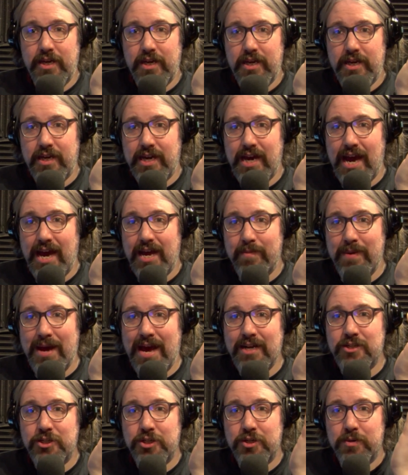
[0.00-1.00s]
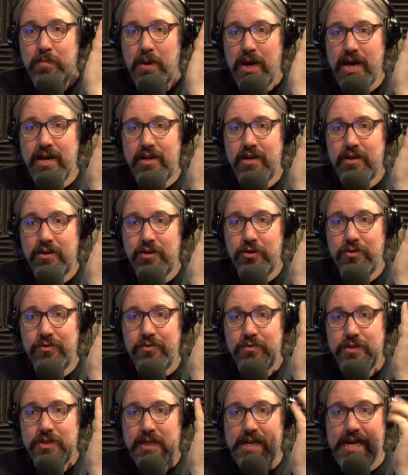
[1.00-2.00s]
yes, we had did. a match. Mike,
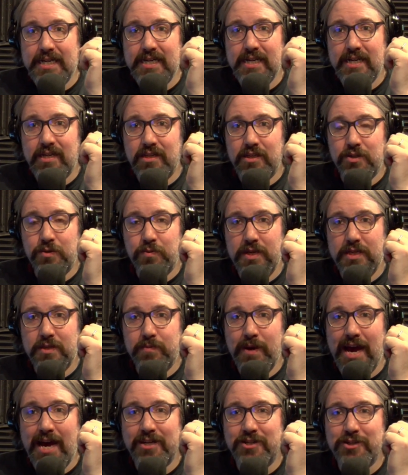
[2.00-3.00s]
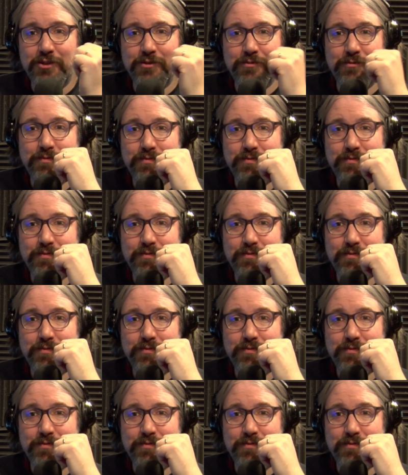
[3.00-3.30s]
you selected this week's match.